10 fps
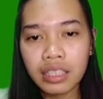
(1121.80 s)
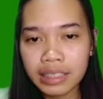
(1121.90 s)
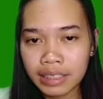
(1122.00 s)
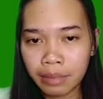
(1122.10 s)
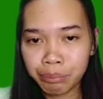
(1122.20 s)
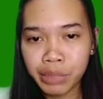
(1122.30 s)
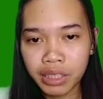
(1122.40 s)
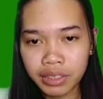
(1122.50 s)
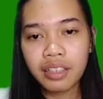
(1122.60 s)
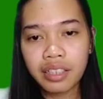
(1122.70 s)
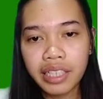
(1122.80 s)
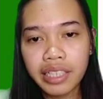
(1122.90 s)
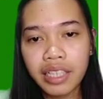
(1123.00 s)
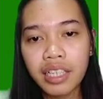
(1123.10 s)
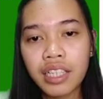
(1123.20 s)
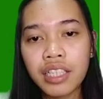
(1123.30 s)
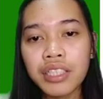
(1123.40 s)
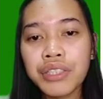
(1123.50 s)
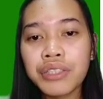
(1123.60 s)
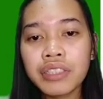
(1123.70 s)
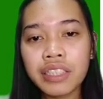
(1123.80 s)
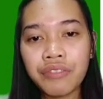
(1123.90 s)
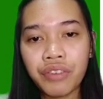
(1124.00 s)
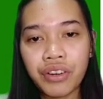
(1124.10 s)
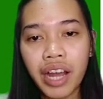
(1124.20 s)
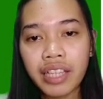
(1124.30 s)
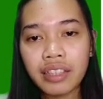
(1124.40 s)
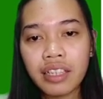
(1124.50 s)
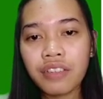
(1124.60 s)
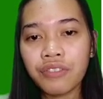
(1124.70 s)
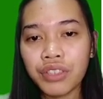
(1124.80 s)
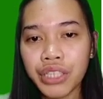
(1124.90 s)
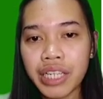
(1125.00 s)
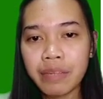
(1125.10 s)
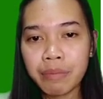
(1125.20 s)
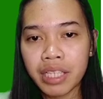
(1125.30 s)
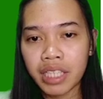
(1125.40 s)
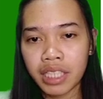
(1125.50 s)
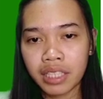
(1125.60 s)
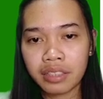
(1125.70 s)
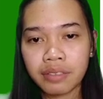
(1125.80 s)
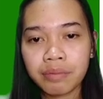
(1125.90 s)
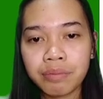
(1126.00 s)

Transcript: examples. Third, use a variety of learning media.